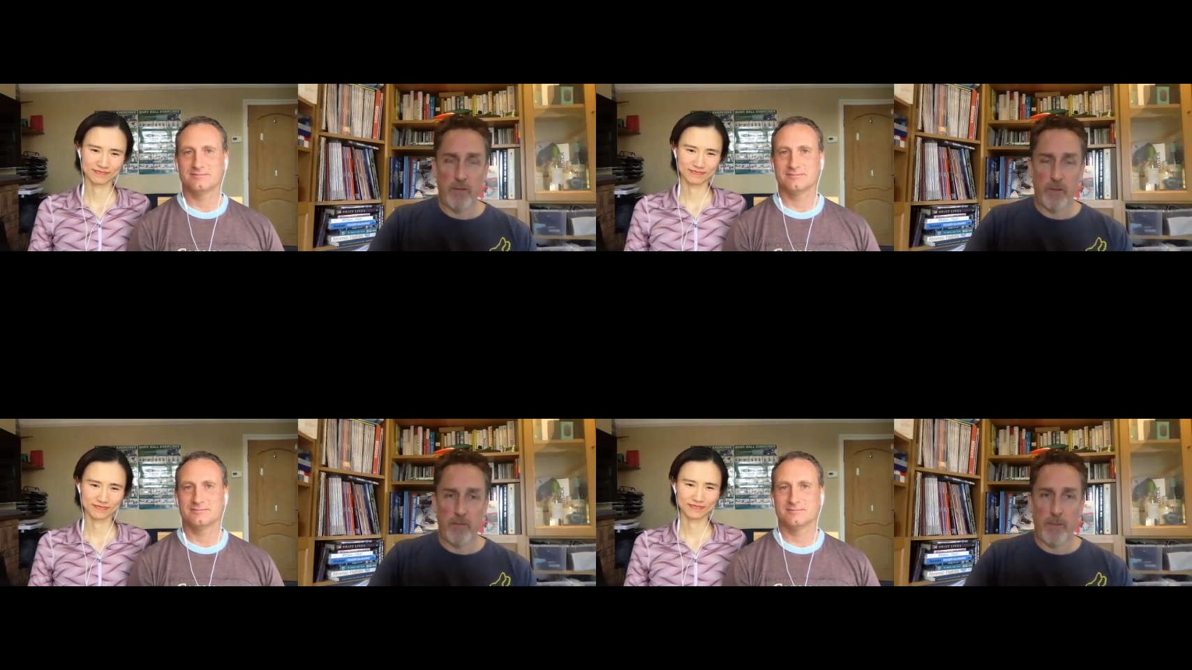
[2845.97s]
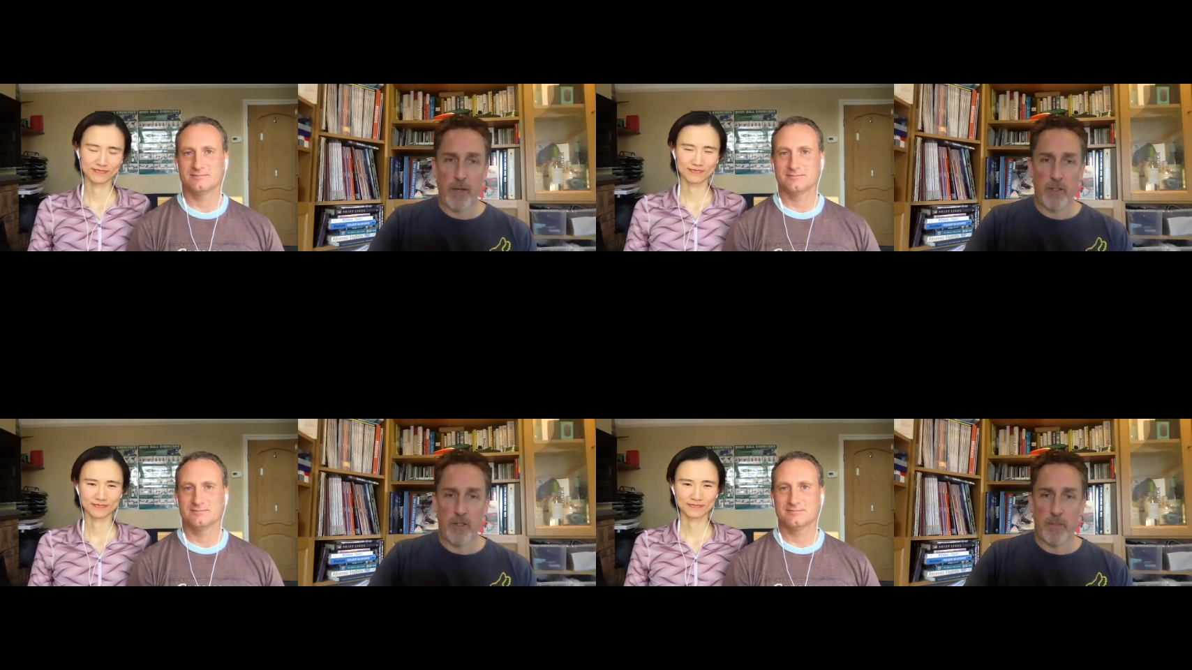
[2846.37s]
Speaker 1: you've
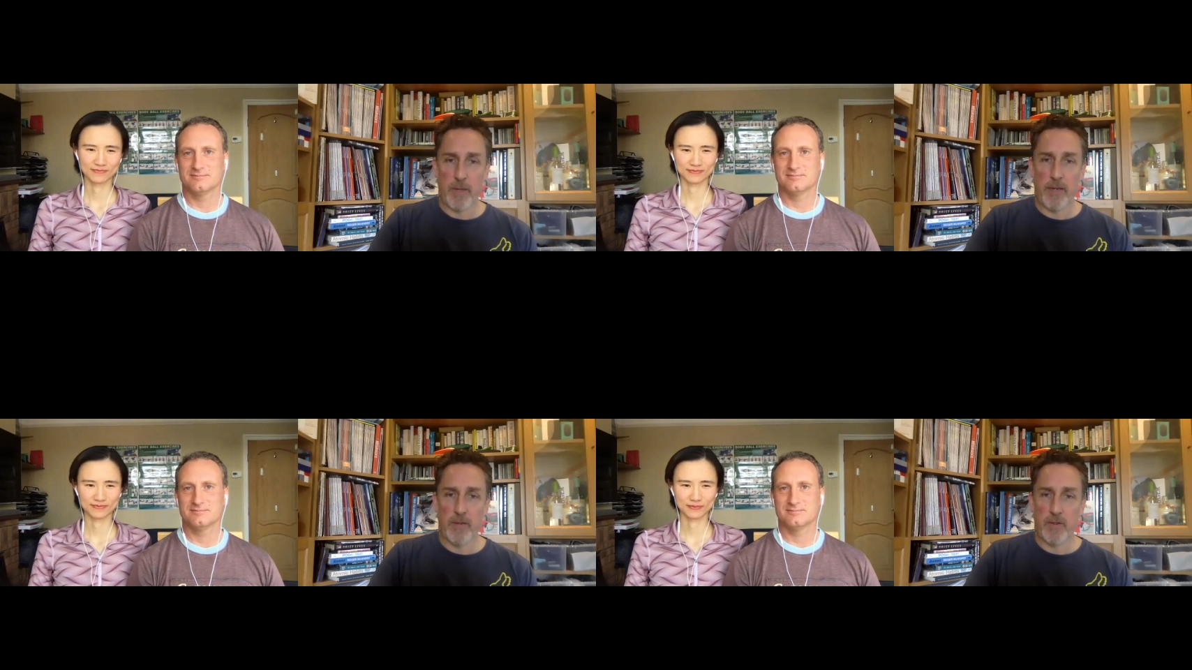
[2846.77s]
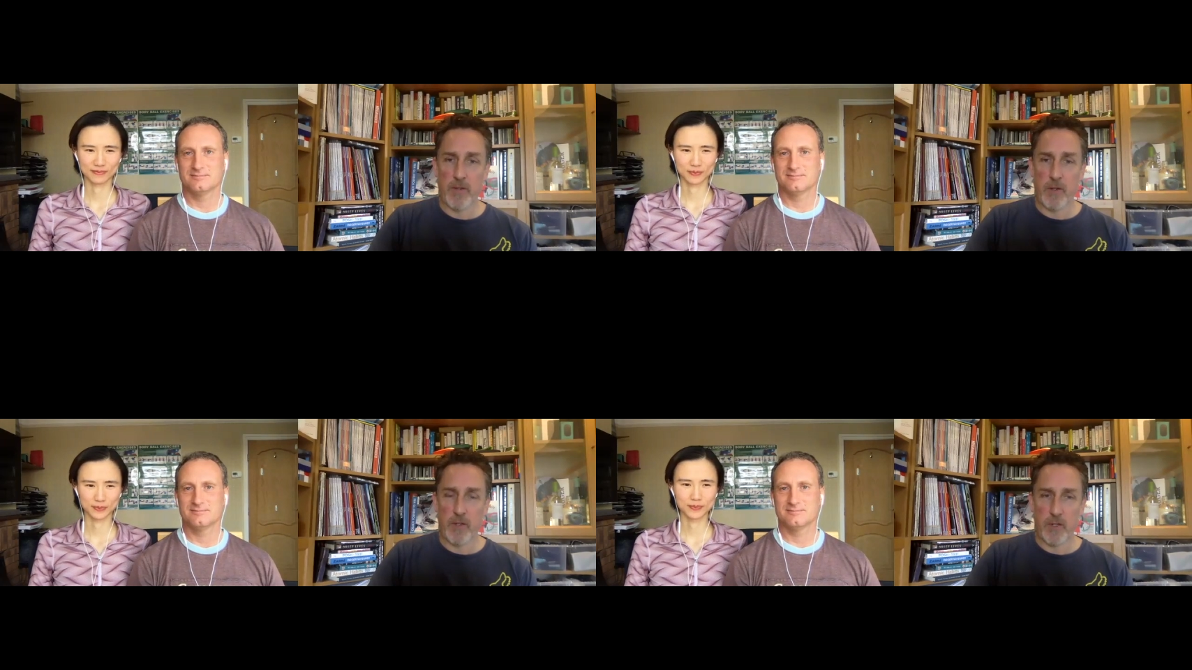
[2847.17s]
managed to be
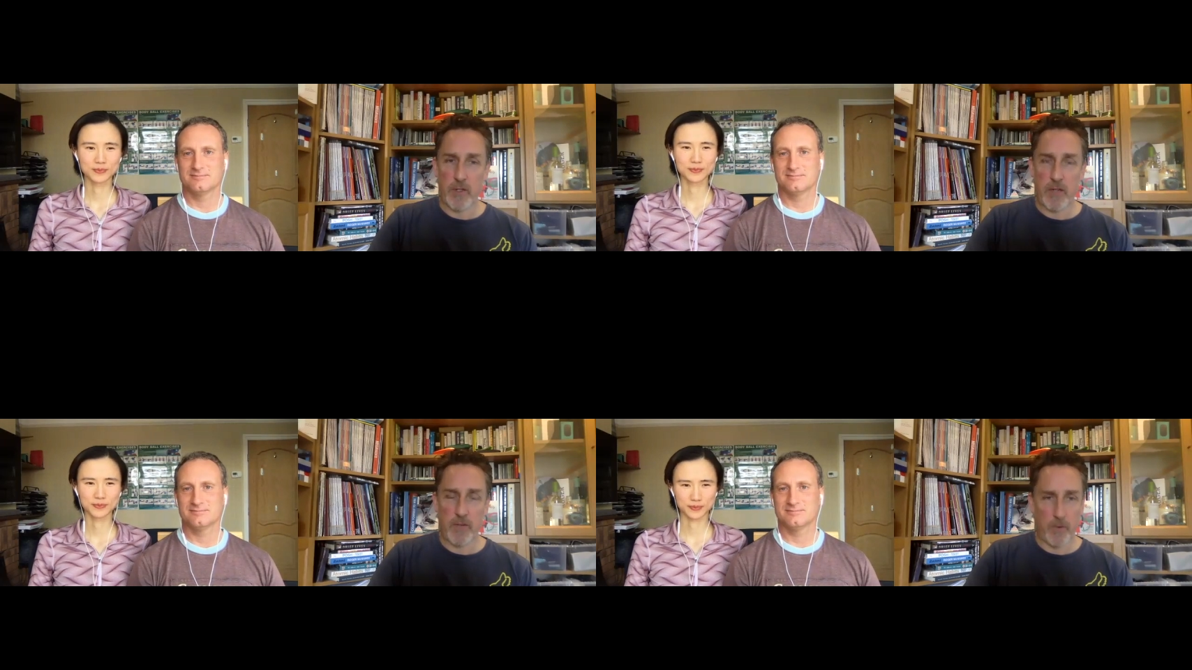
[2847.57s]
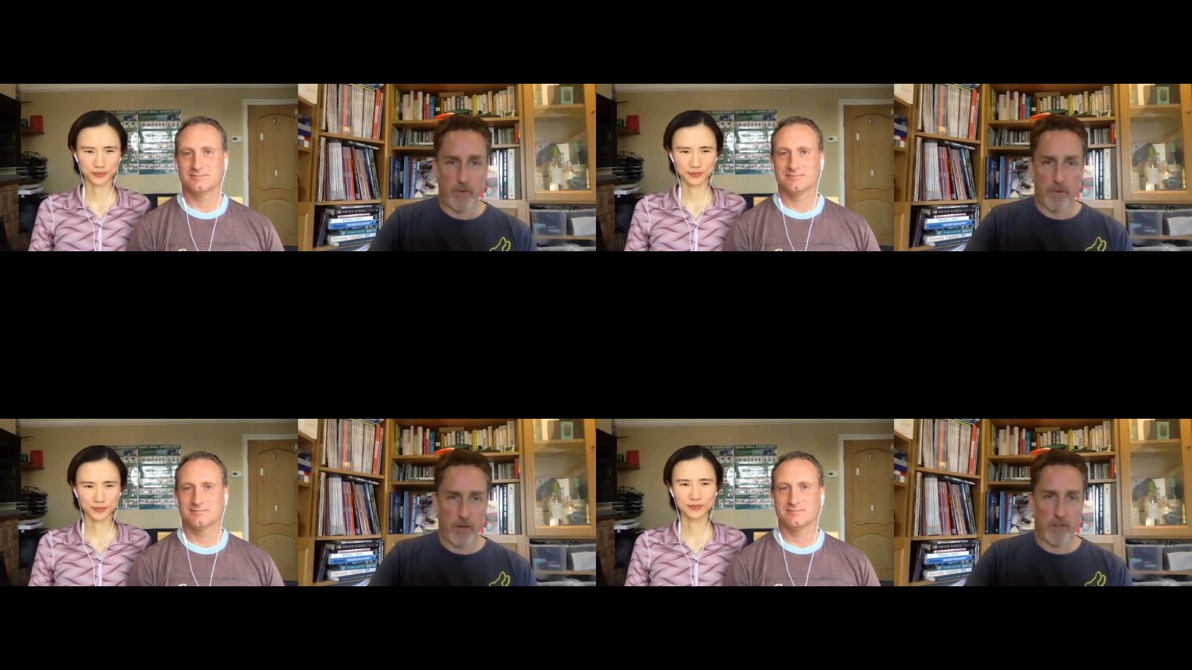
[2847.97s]
so successful.
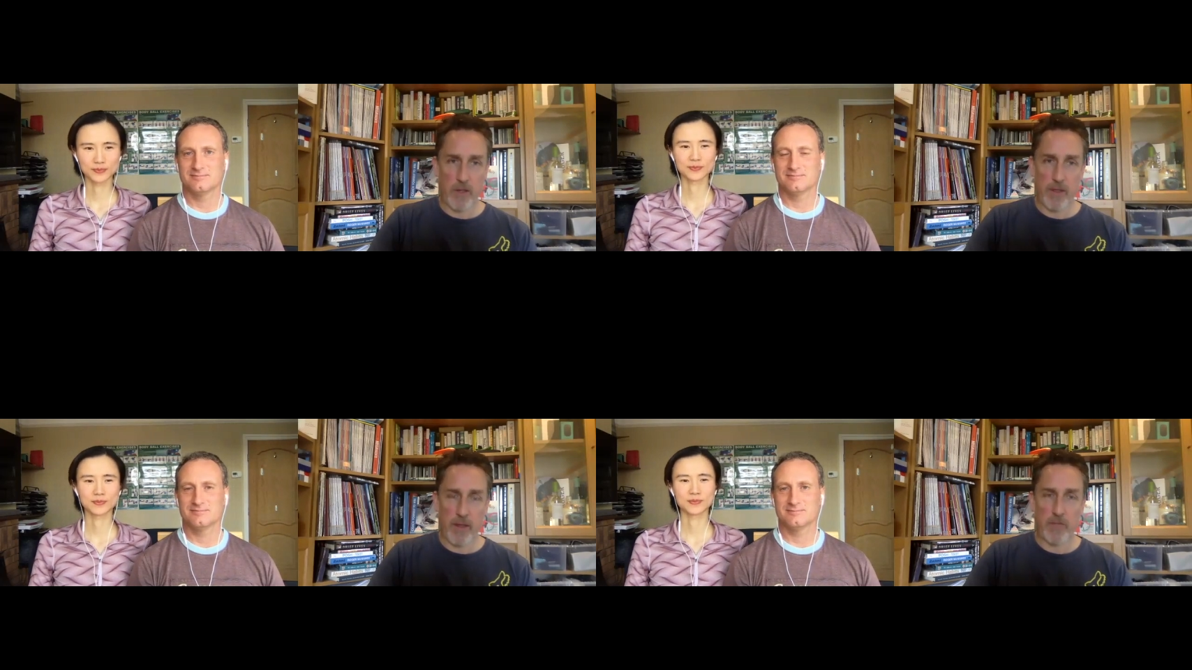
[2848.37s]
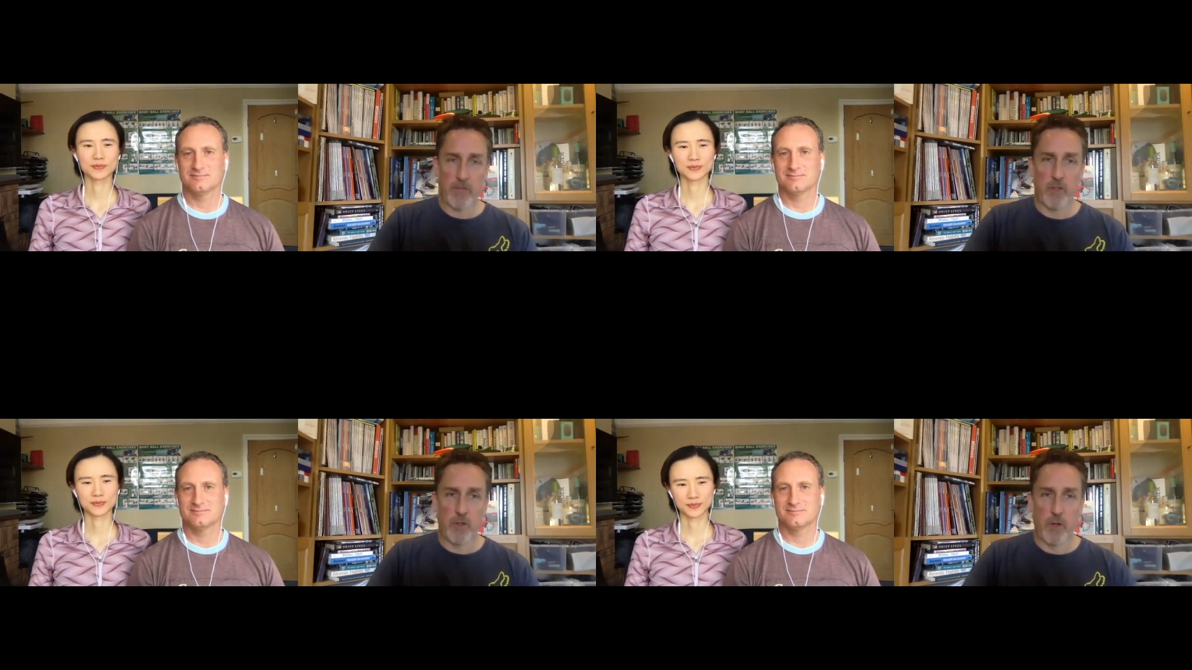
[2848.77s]
So, so thanks
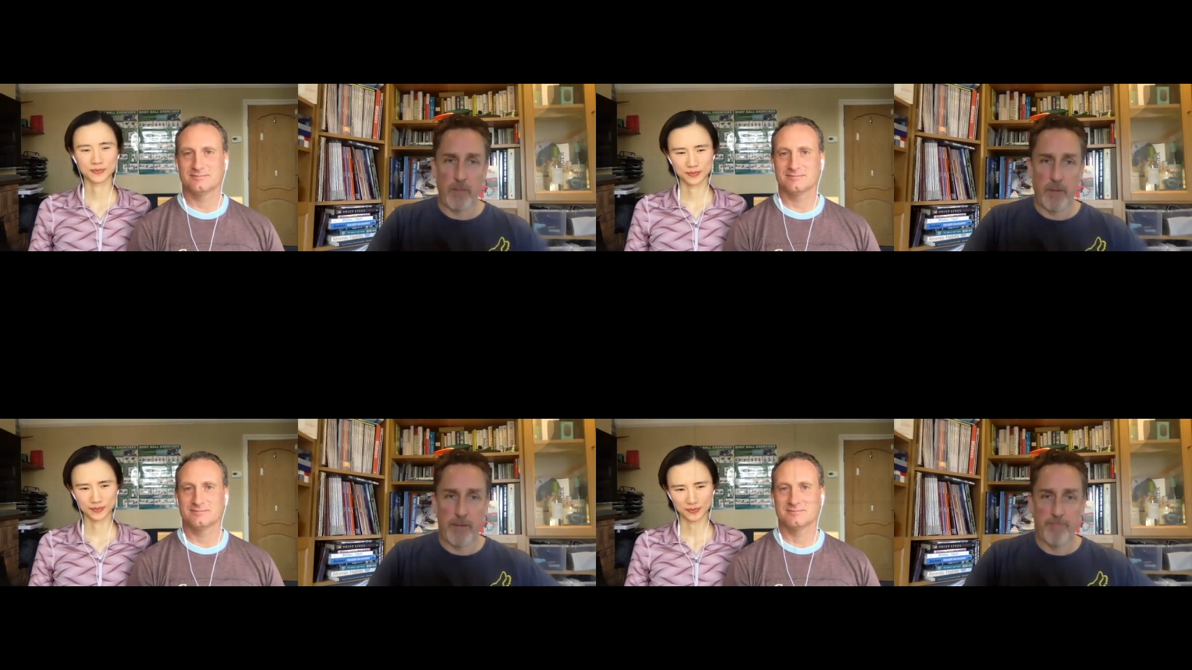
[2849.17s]
for joining me.